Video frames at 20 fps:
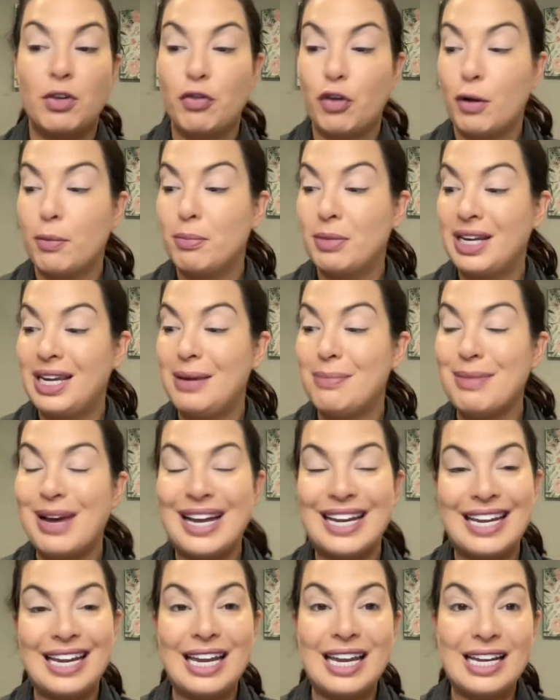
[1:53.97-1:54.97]
For me,
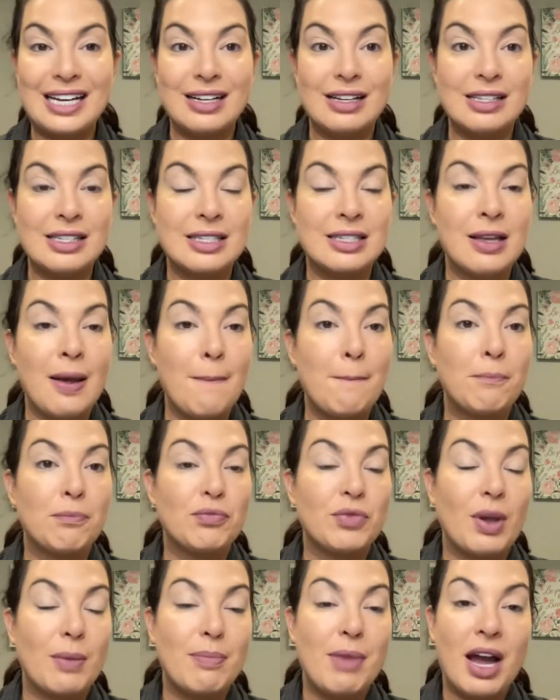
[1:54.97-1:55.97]
my hands...
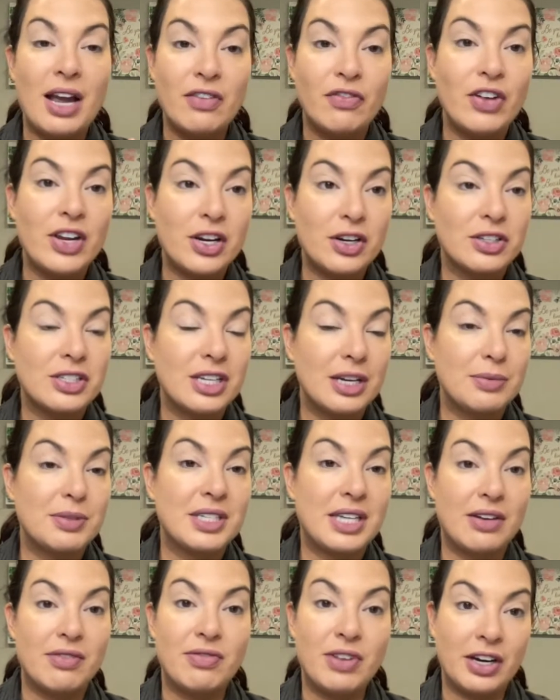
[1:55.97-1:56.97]
my
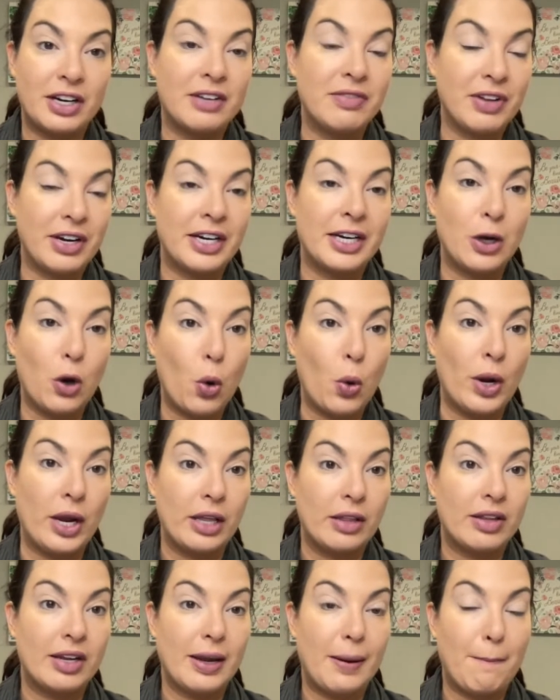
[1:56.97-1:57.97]
fingertips get very, very
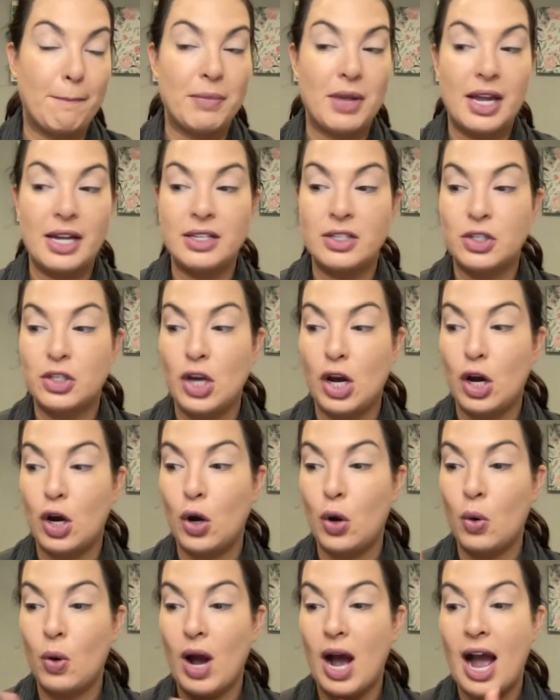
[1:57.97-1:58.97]
oily. And
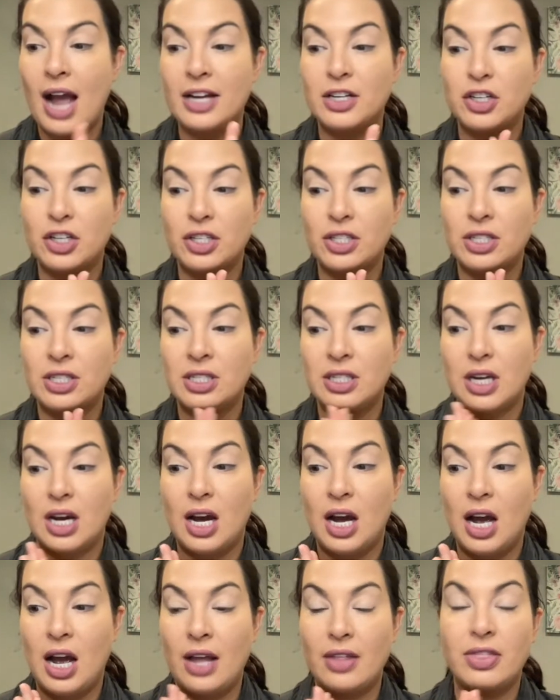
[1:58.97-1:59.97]
so I just,
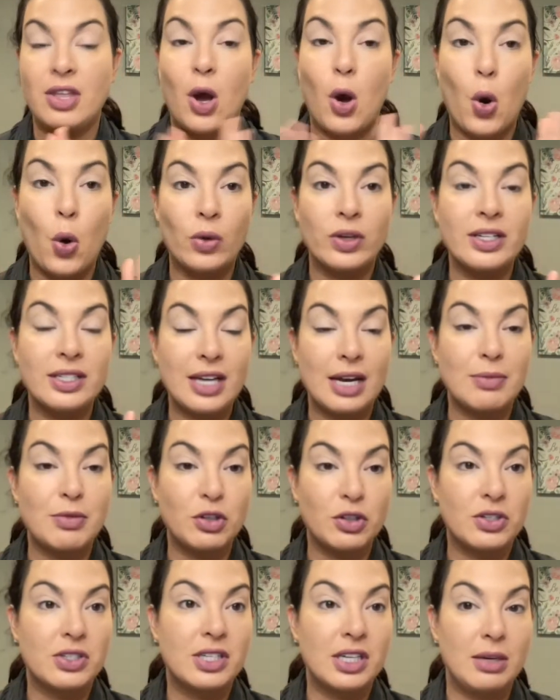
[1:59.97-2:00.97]
uh, the only time
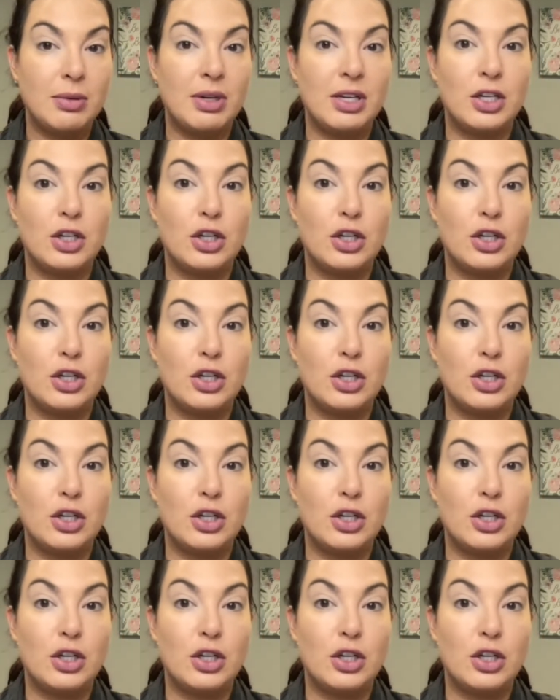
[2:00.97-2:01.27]
you'll see me